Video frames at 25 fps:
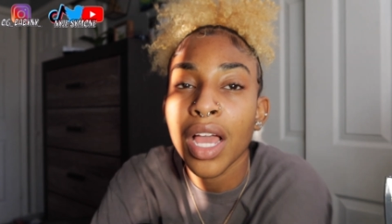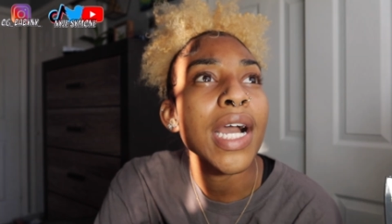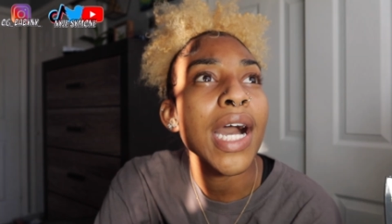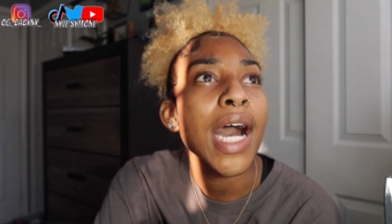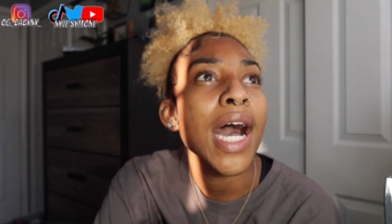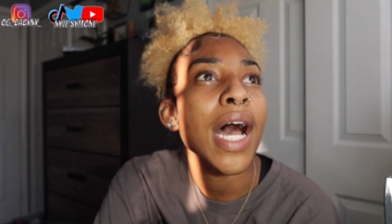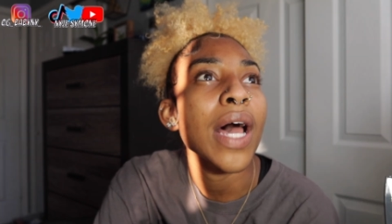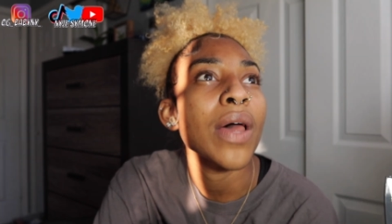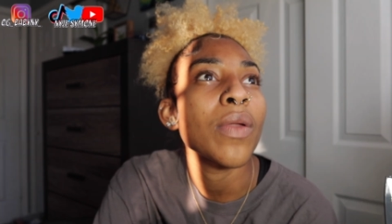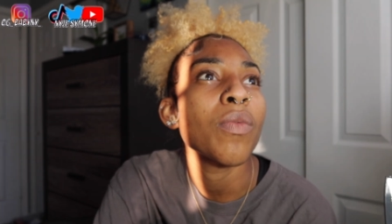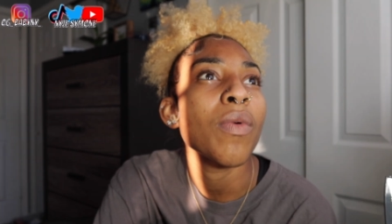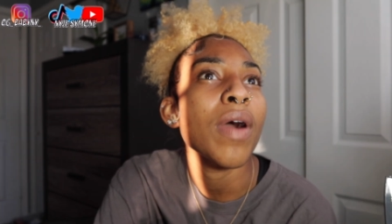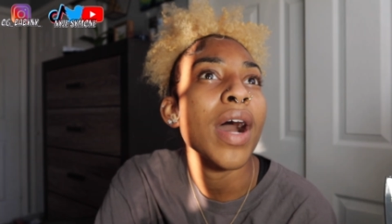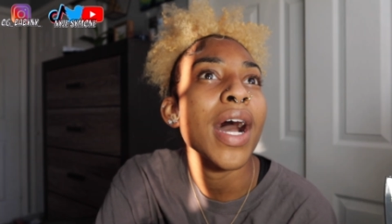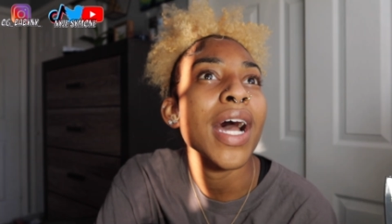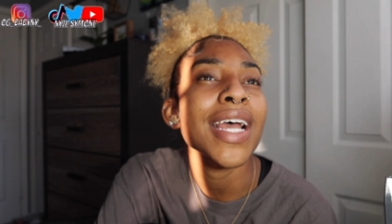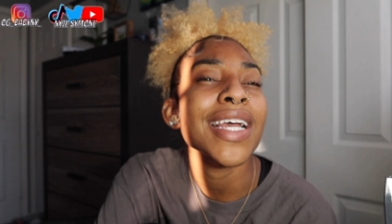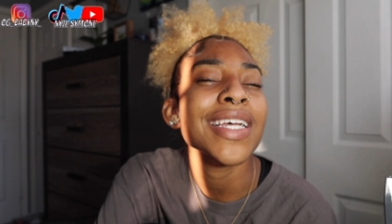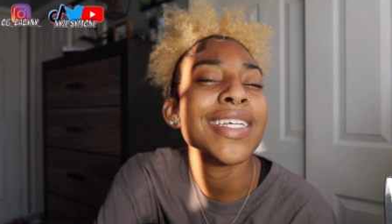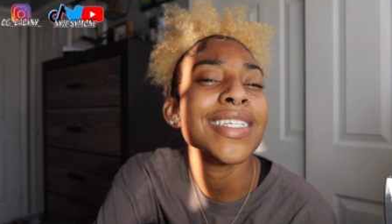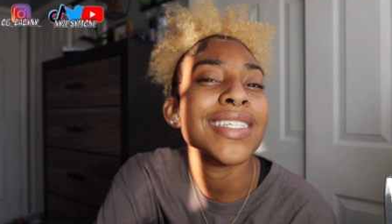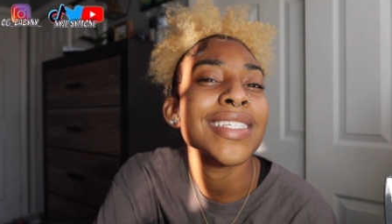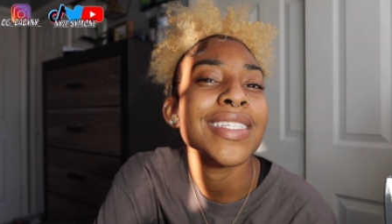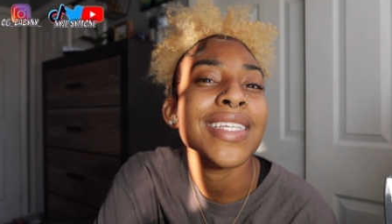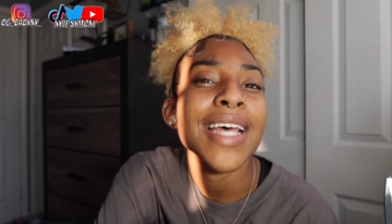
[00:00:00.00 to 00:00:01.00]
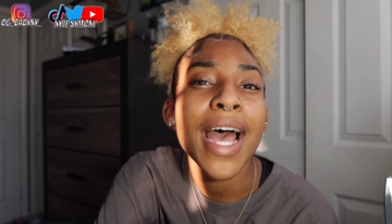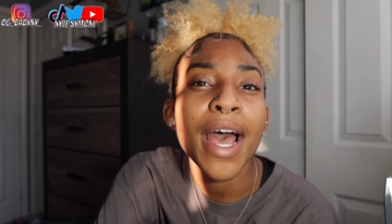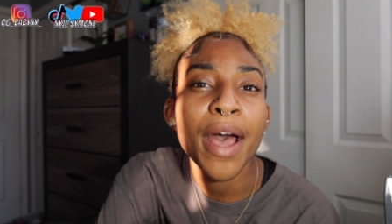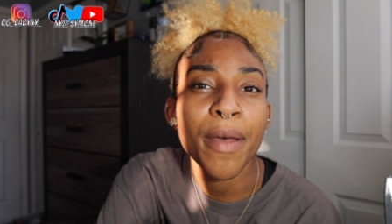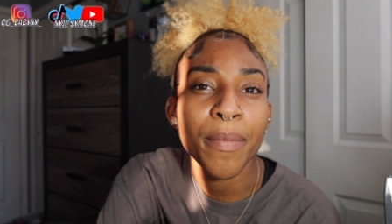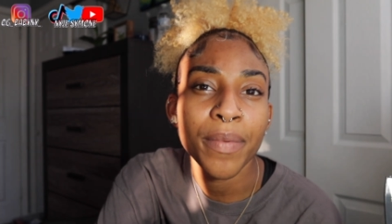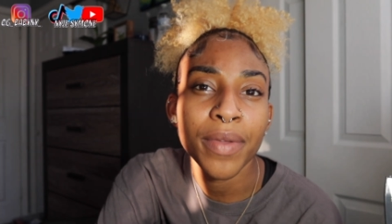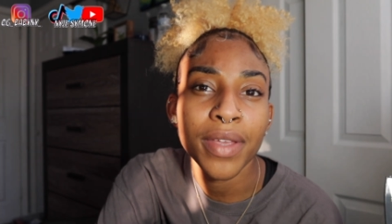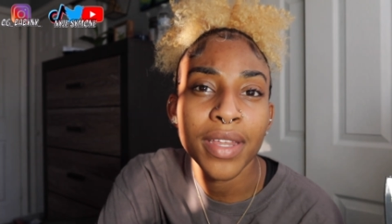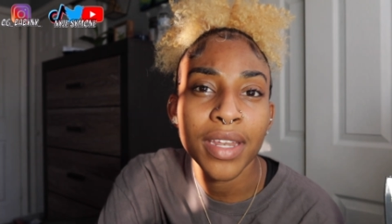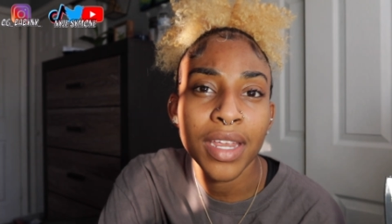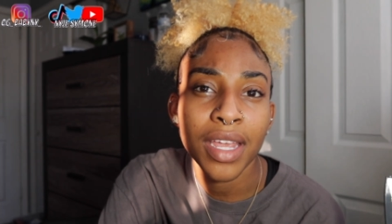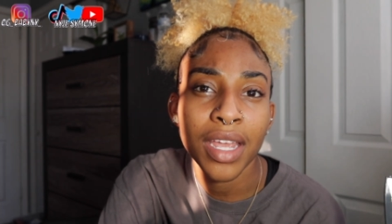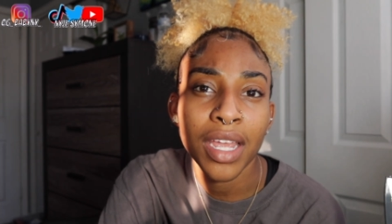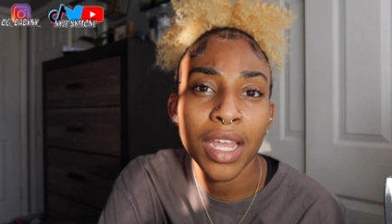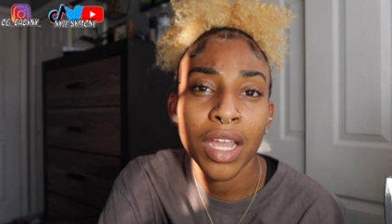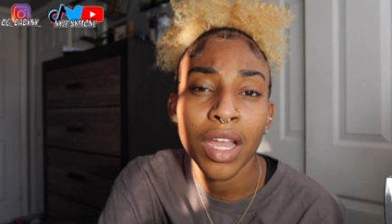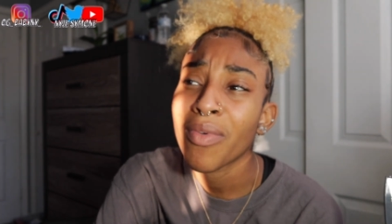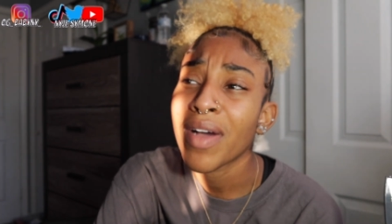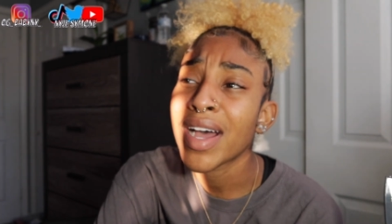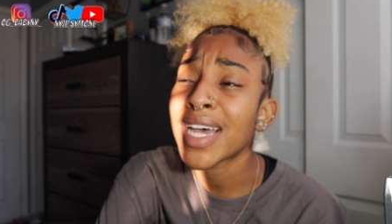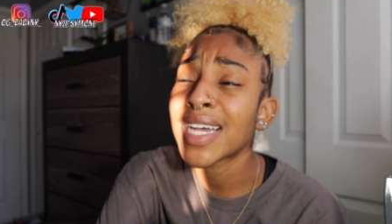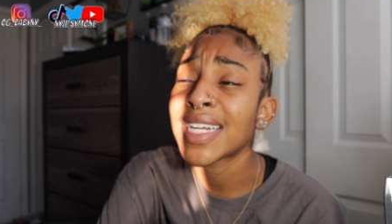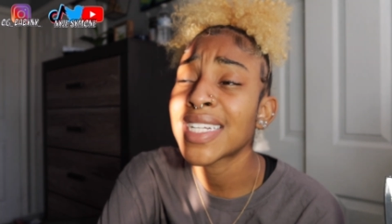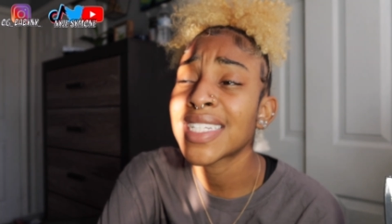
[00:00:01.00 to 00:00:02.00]
God, why is this happening?
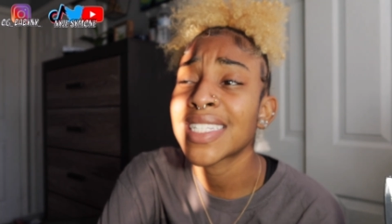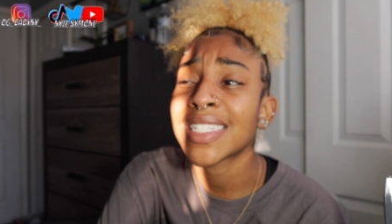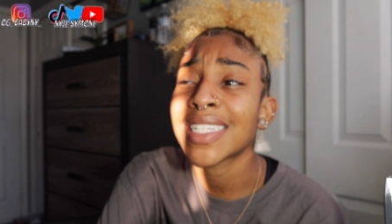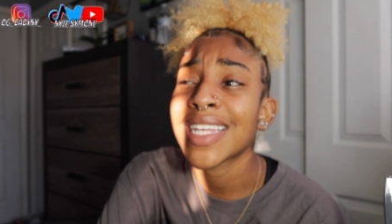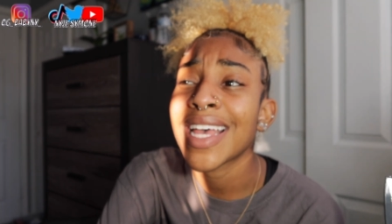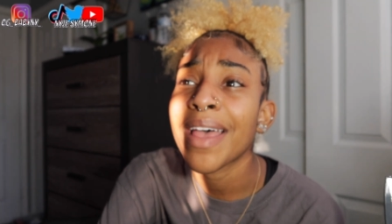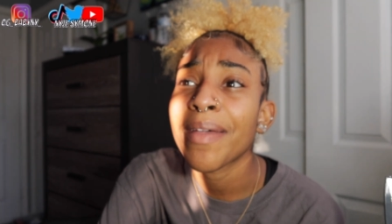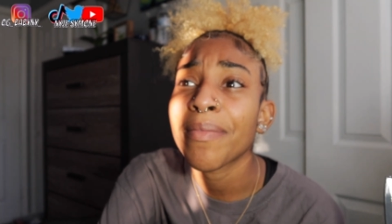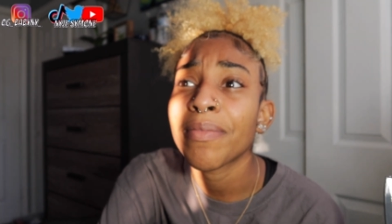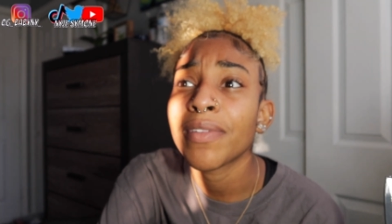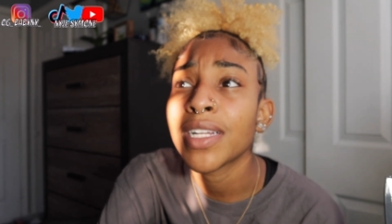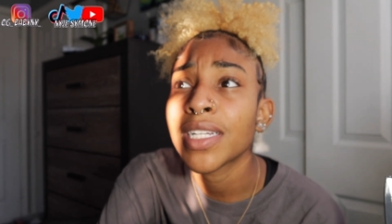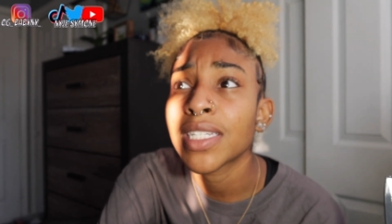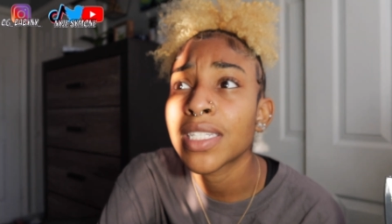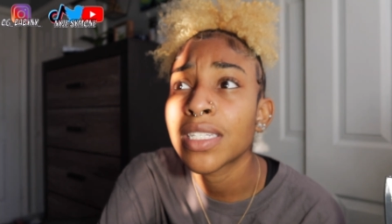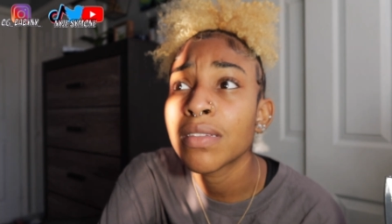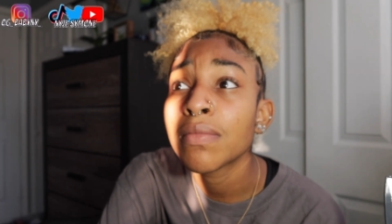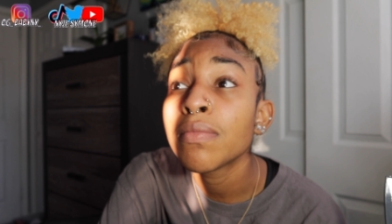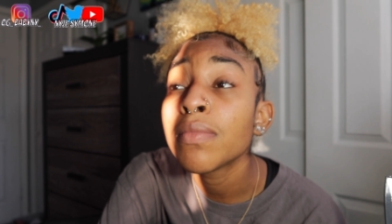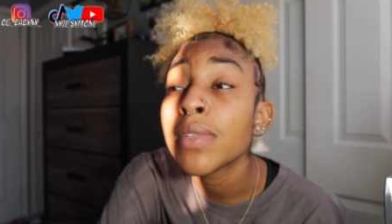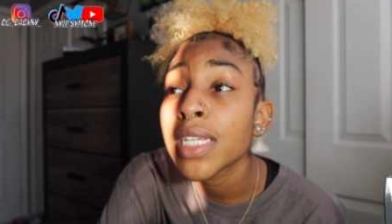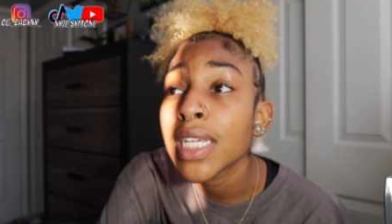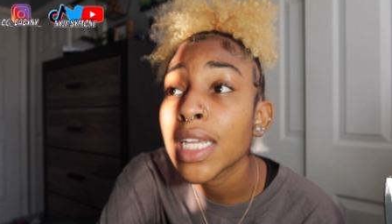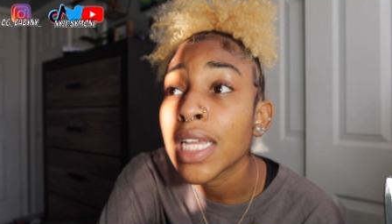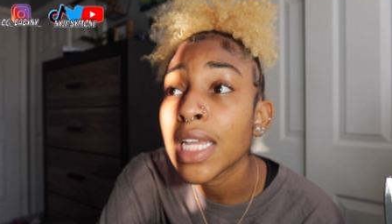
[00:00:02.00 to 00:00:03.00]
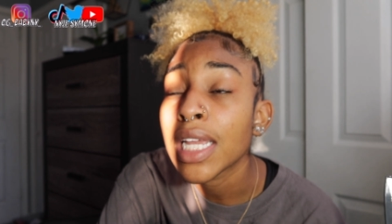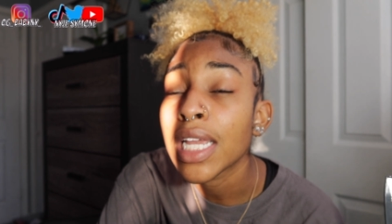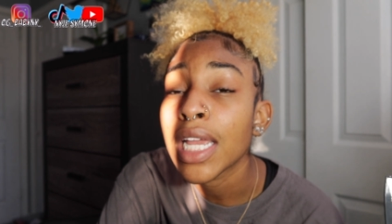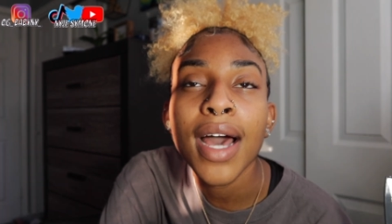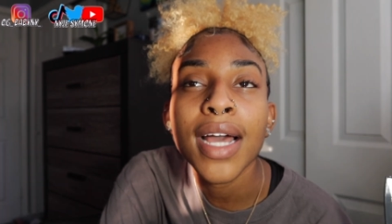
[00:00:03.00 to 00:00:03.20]
Why is this happening to me?